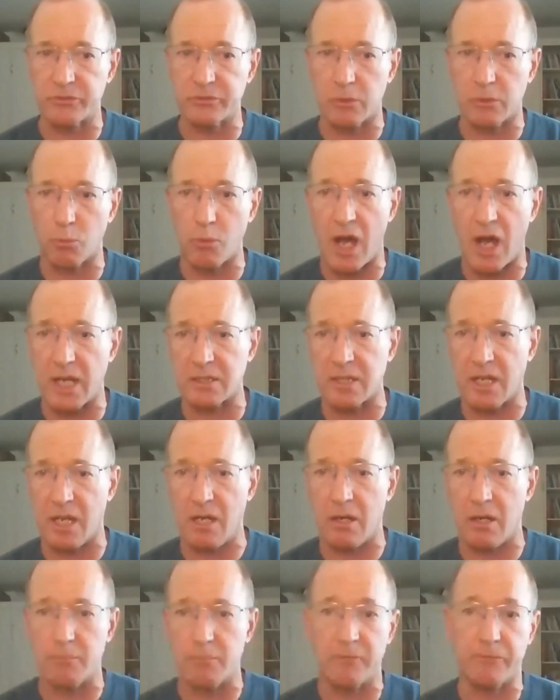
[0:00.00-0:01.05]
to rot
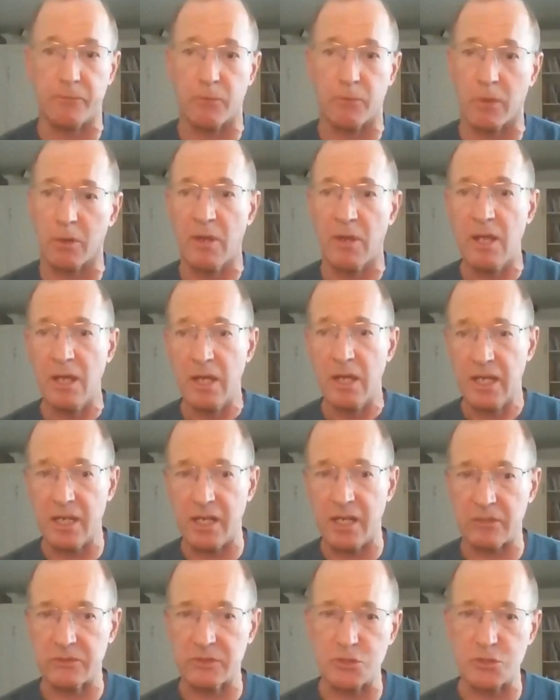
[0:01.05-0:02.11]
down before it
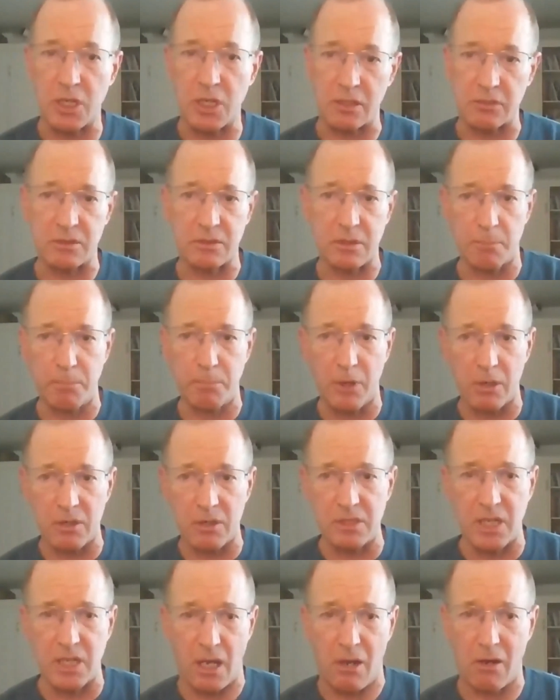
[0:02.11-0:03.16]
has a chance to burn
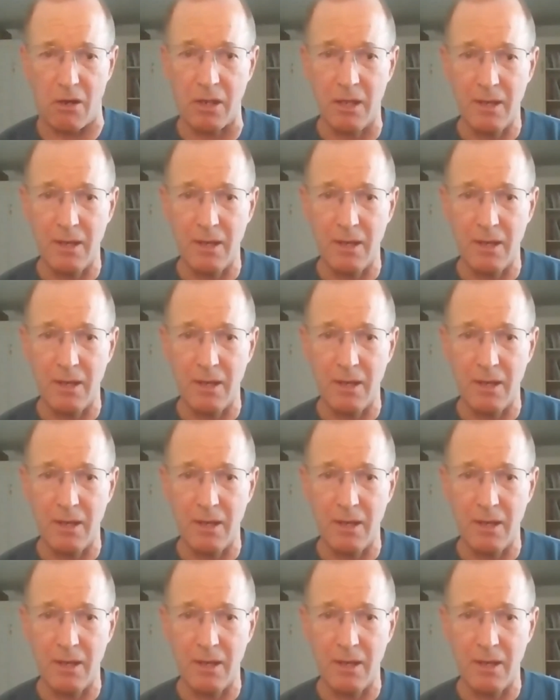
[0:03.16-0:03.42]
down.